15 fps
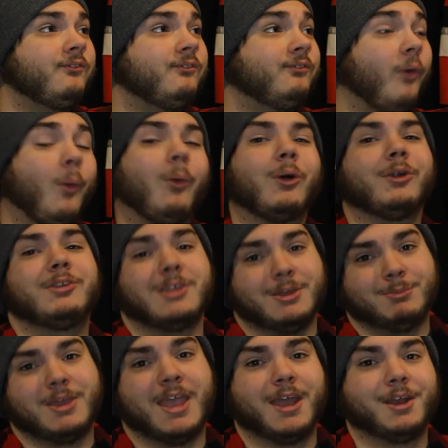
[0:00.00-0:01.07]
four
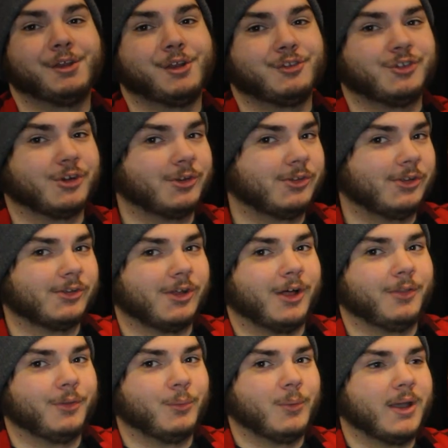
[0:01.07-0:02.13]
Team Canada jerseys
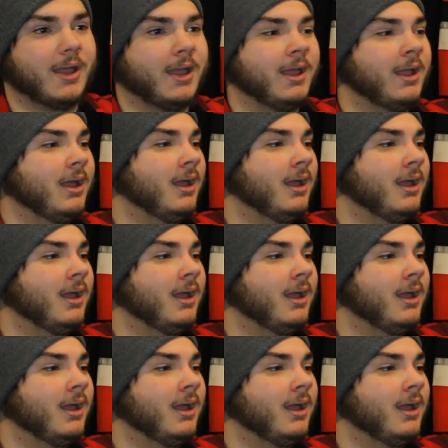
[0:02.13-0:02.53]
on the way.